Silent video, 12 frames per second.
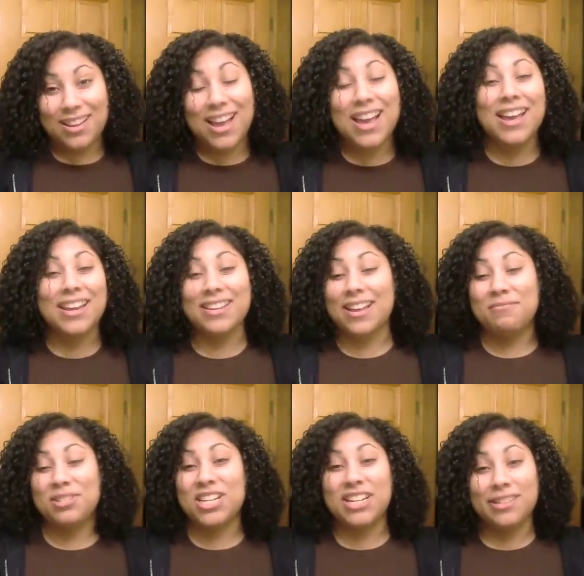I I'm
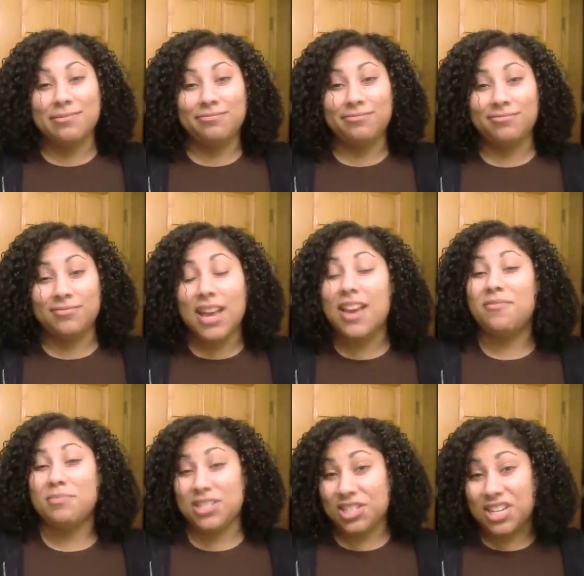shut up. I've
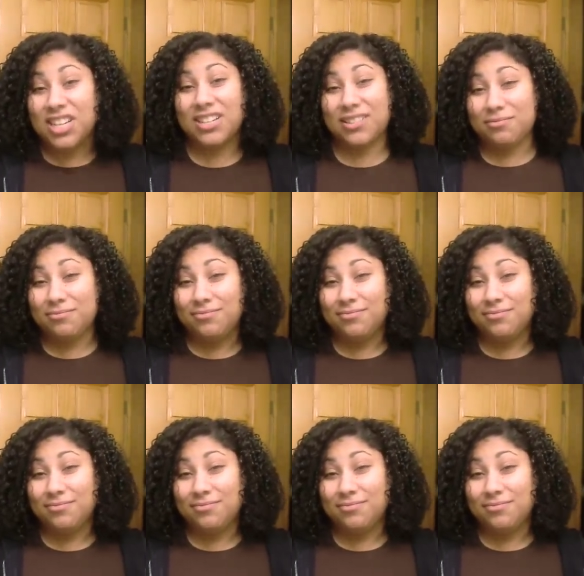been shut up.